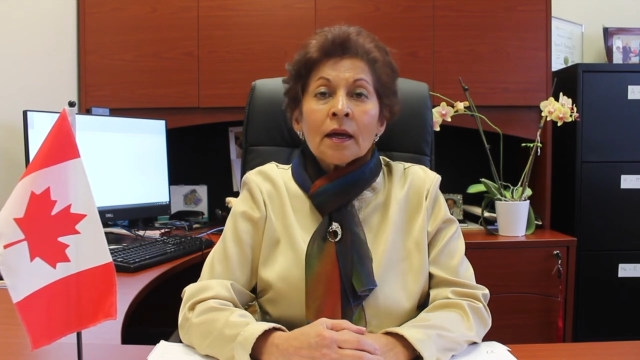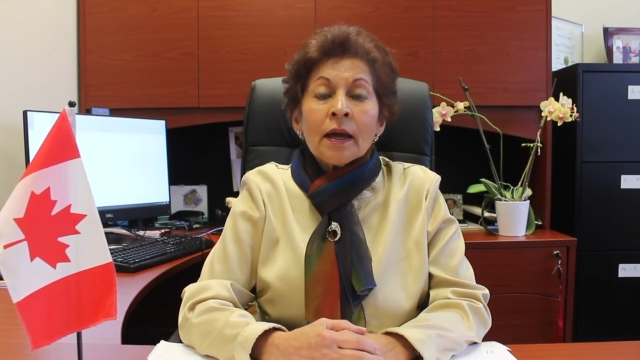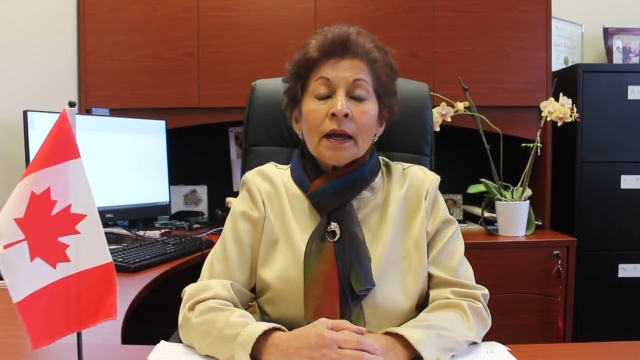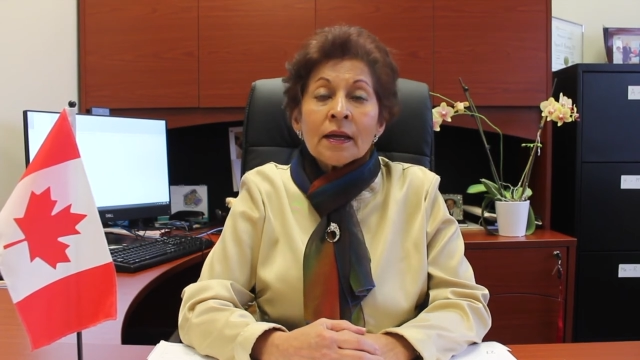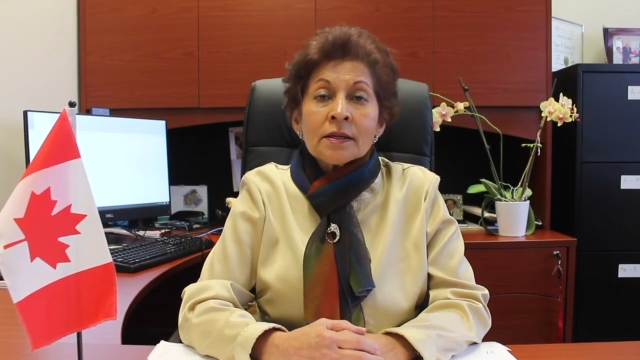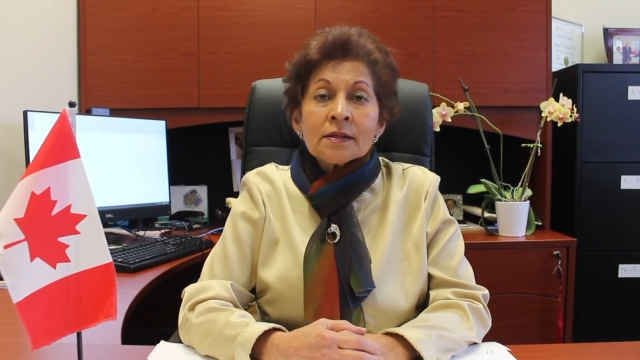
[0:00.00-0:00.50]

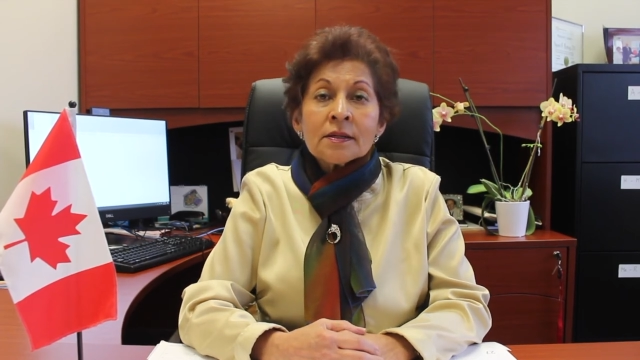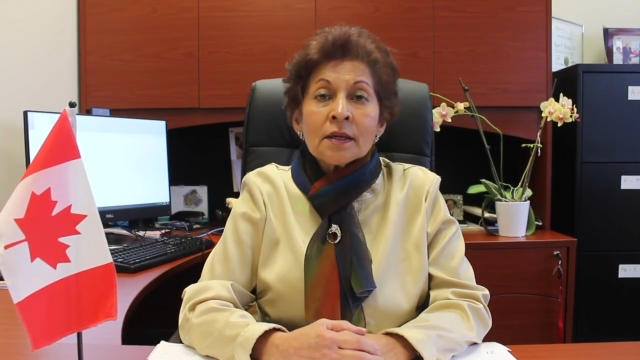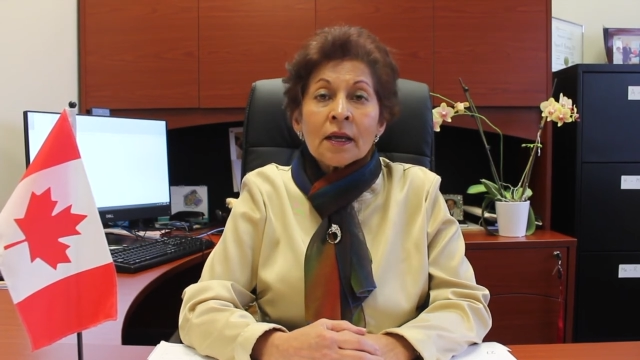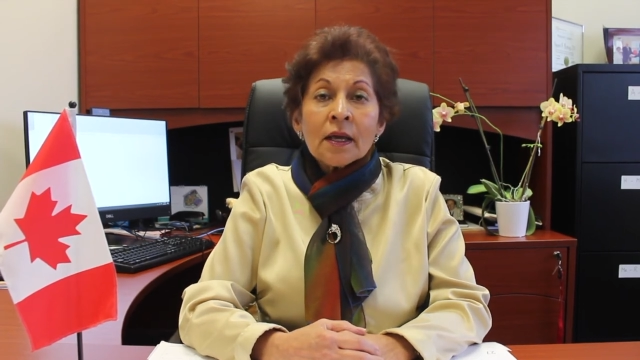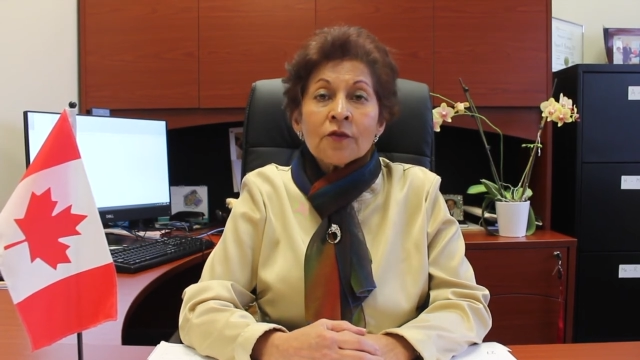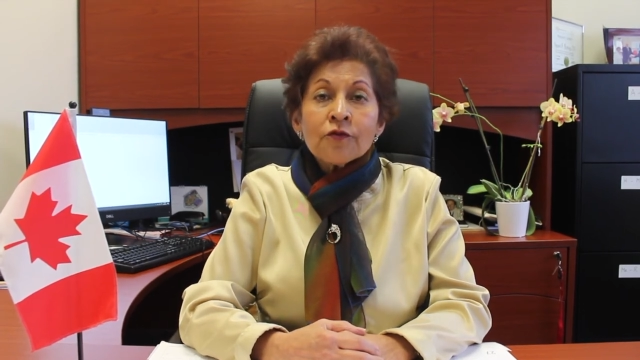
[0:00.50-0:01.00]
As
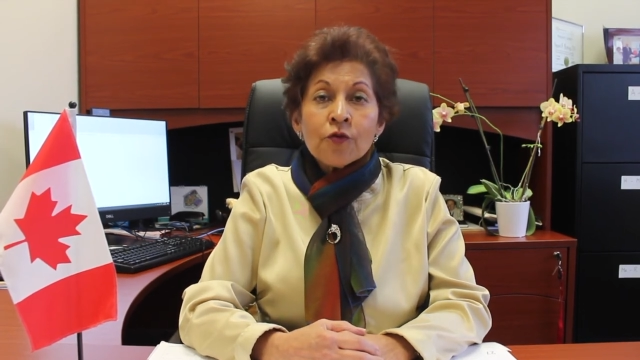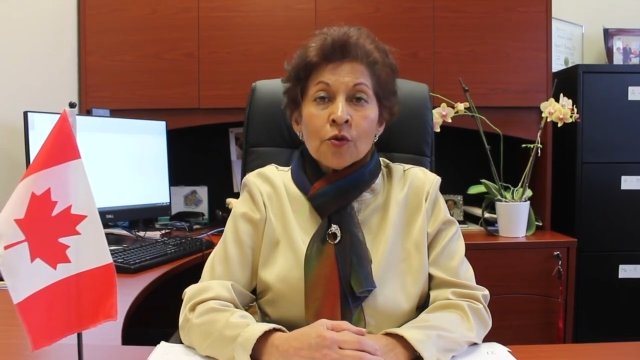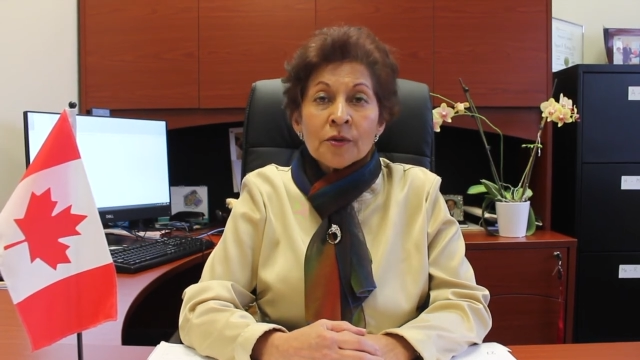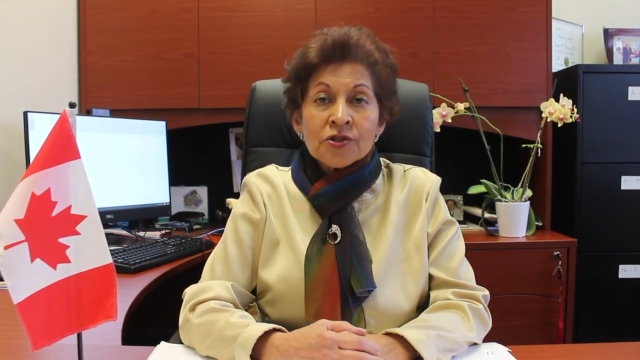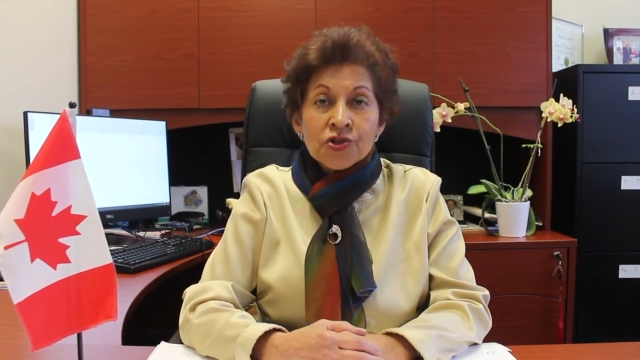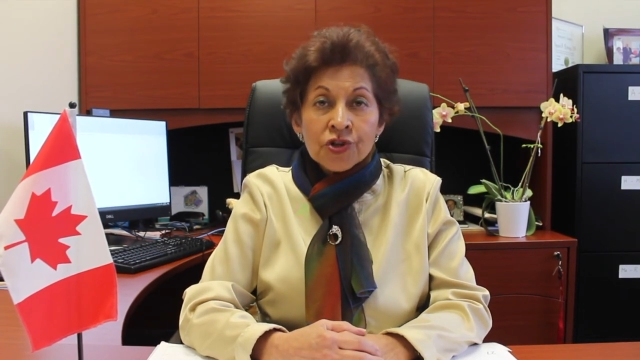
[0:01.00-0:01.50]
a
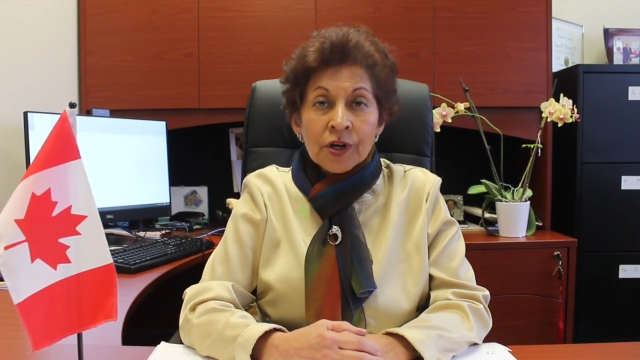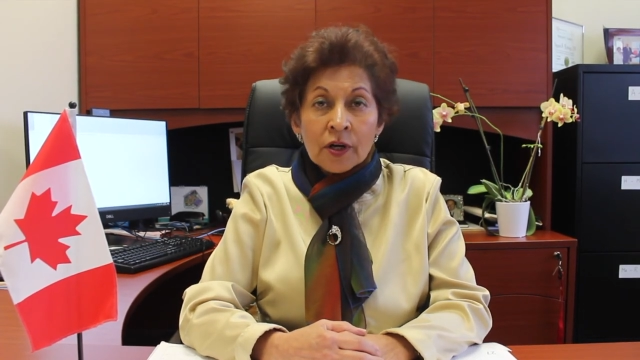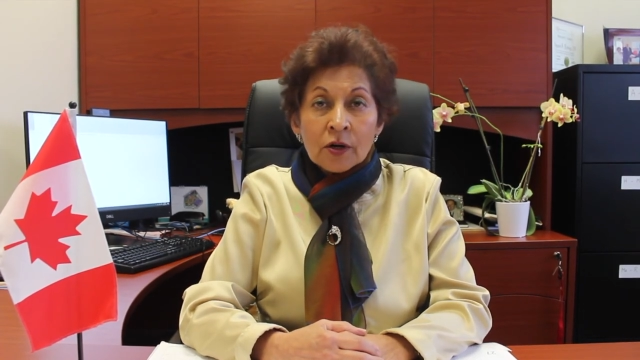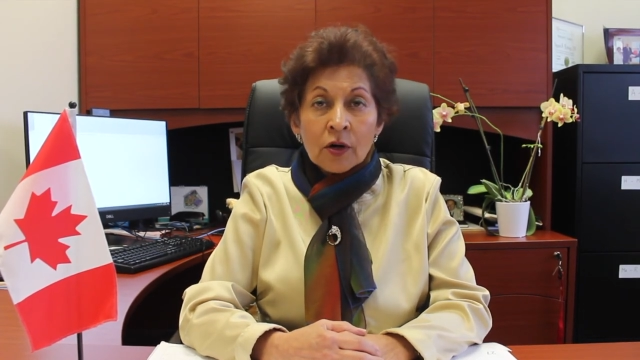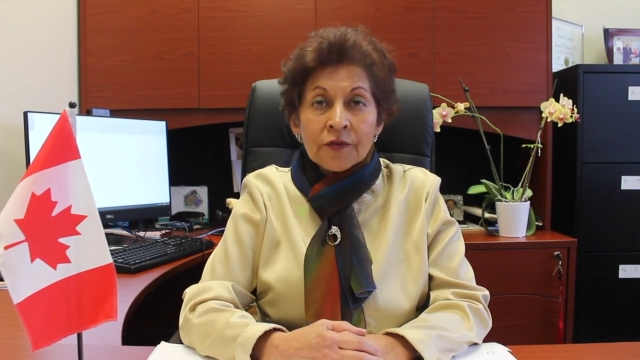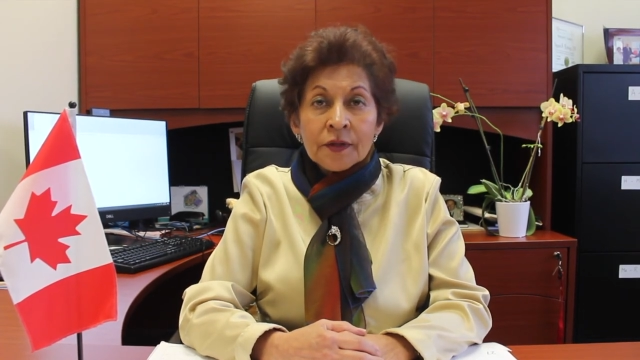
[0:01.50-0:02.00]
former
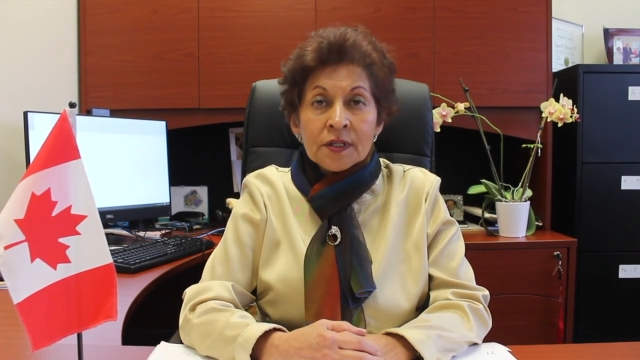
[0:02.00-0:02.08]
chair of the